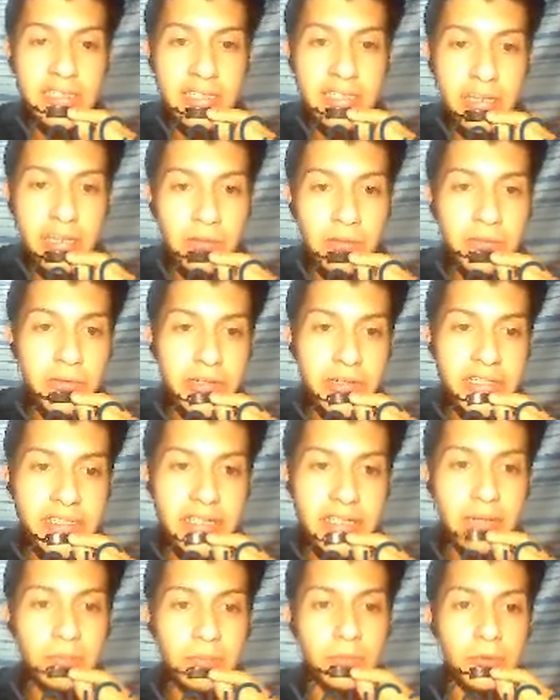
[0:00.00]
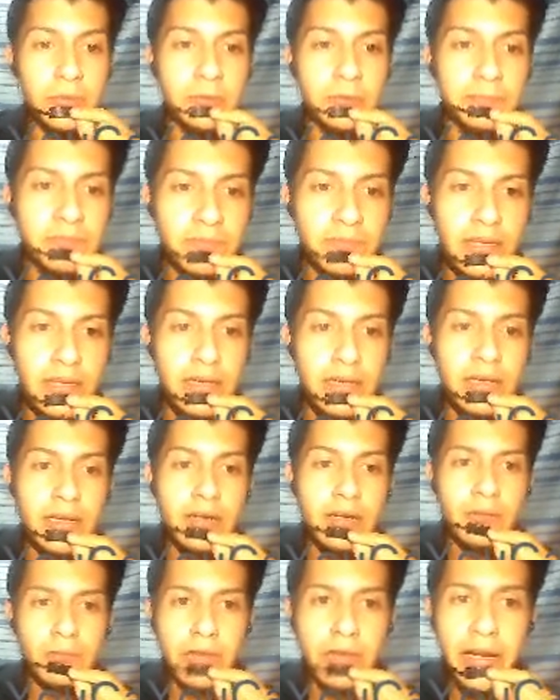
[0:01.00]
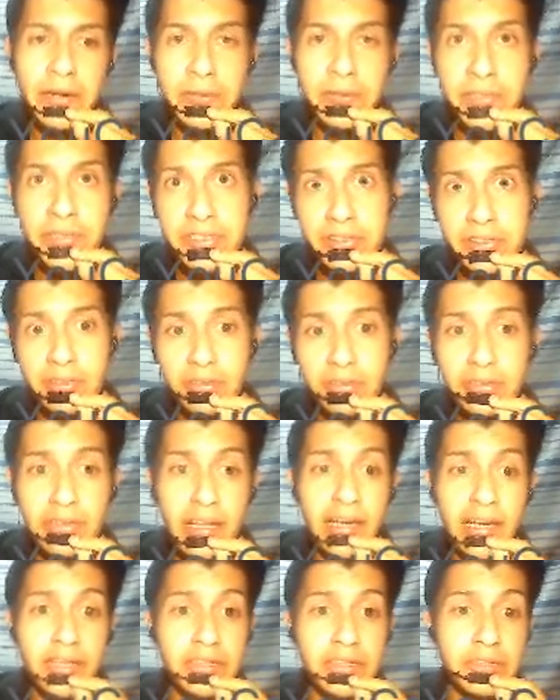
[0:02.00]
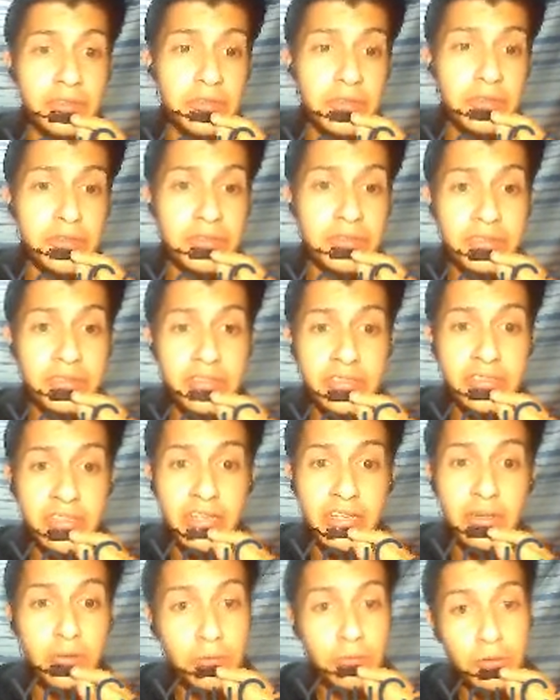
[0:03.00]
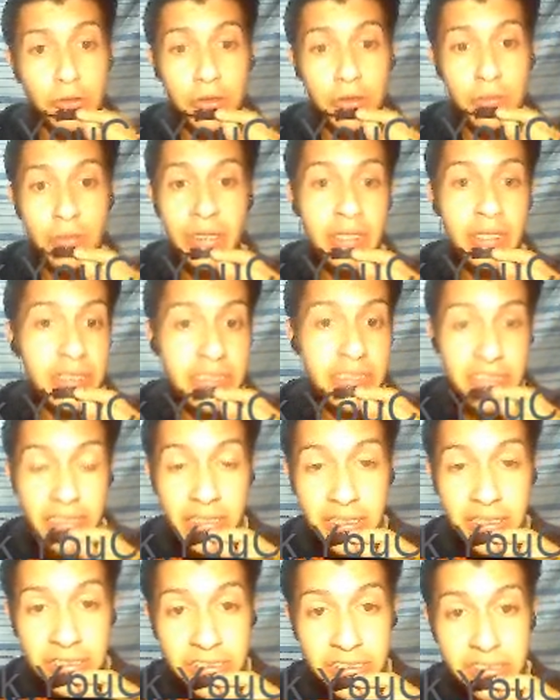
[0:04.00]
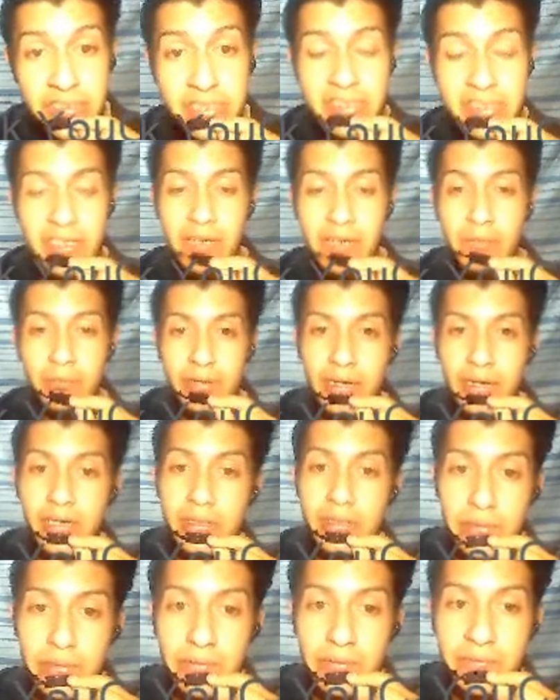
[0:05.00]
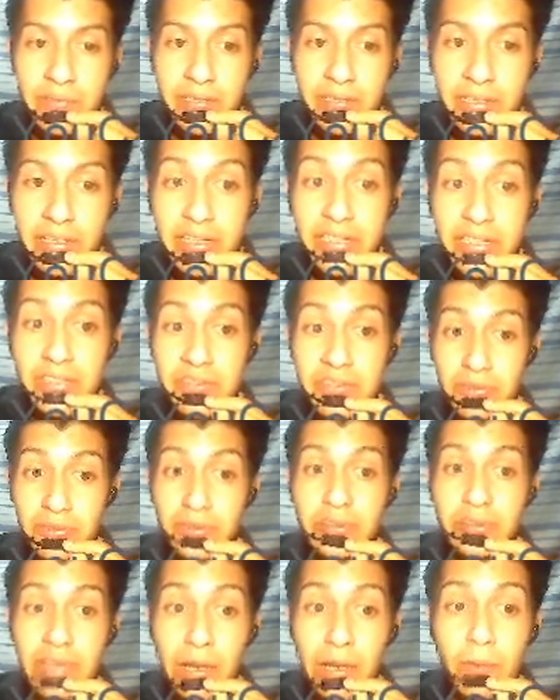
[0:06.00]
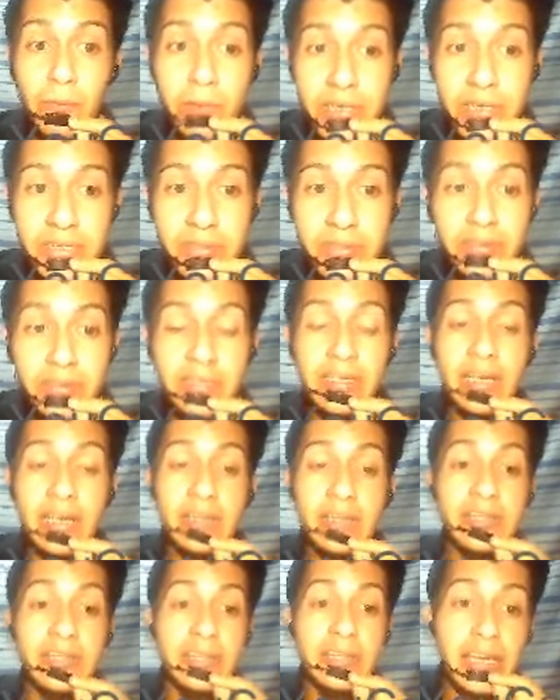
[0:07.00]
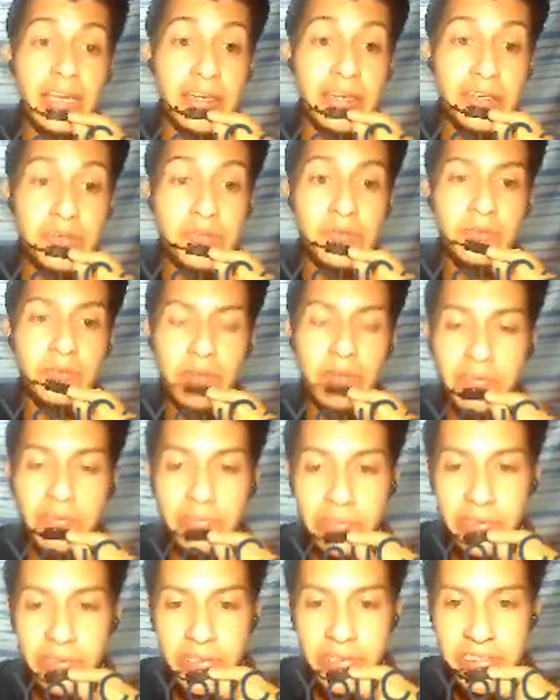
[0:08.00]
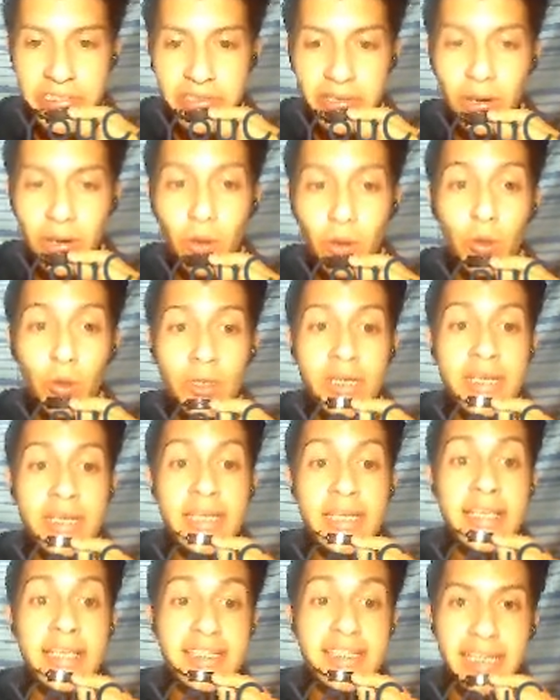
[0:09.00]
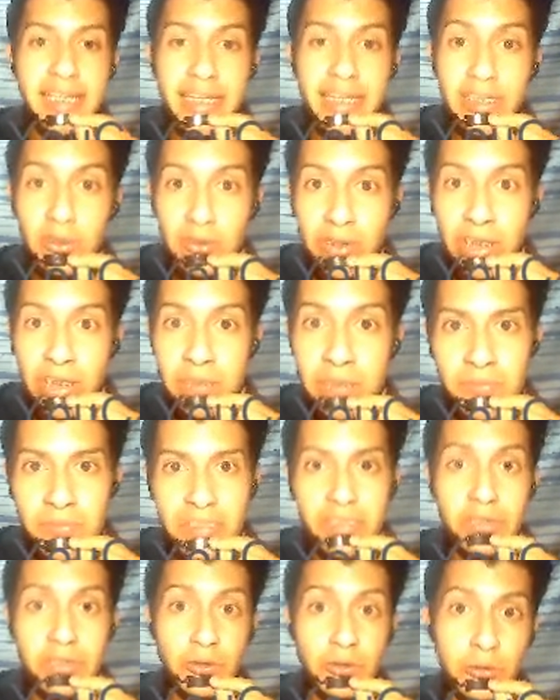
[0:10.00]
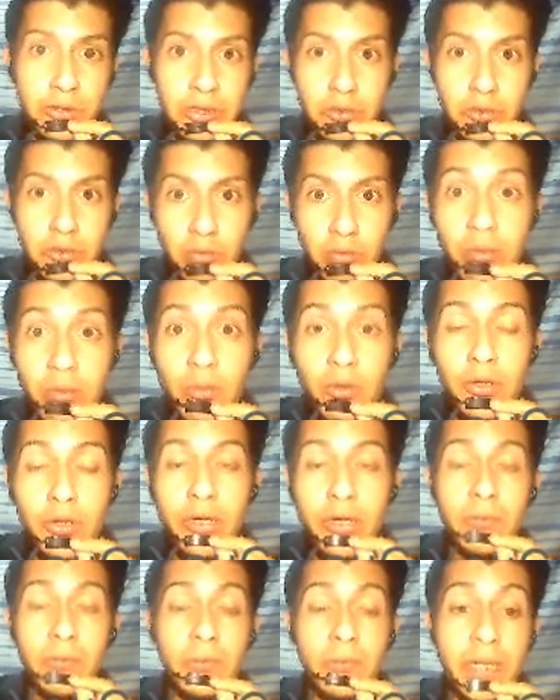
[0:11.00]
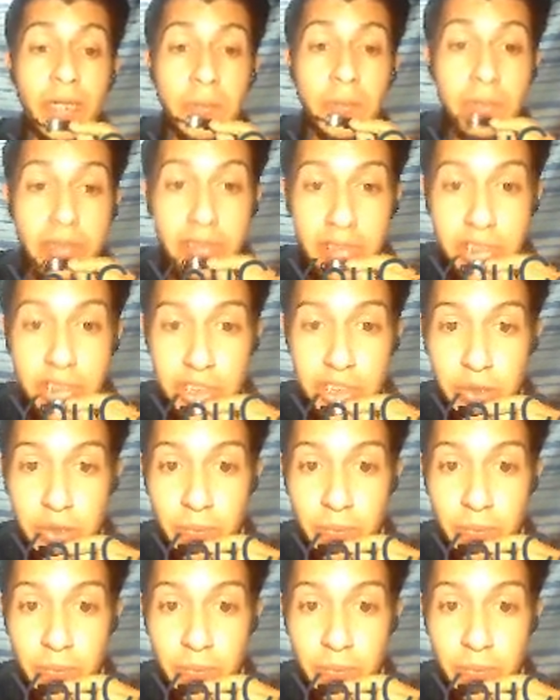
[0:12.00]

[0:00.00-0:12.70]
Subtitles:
for example, writers don't like to use the same word many times in the same paragraph. It's for that reason that they use reference or synonyms in order to avoid repetition.